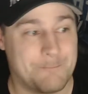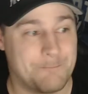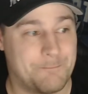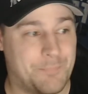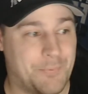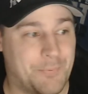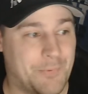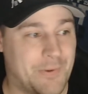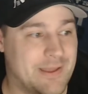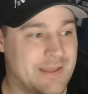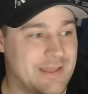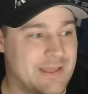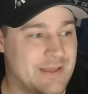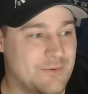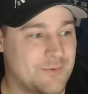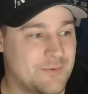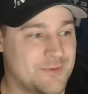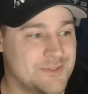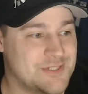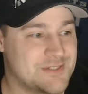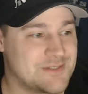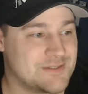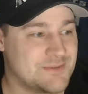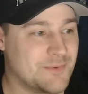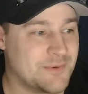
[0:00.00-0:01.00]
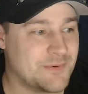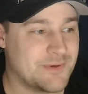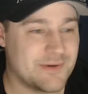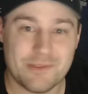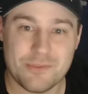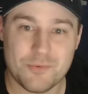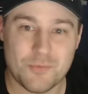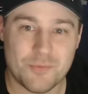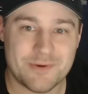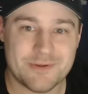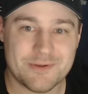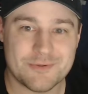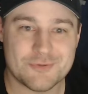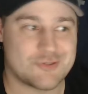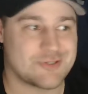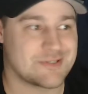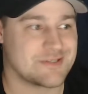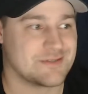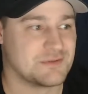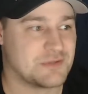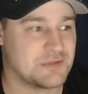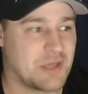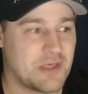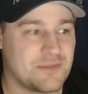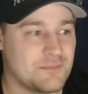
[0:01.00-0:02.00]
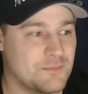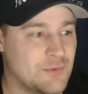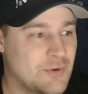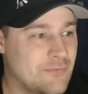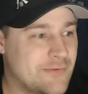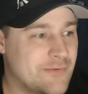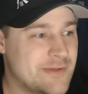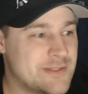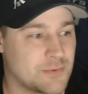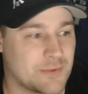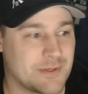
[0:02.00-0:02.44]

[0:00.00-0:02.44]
But it was just another one of those nothing movies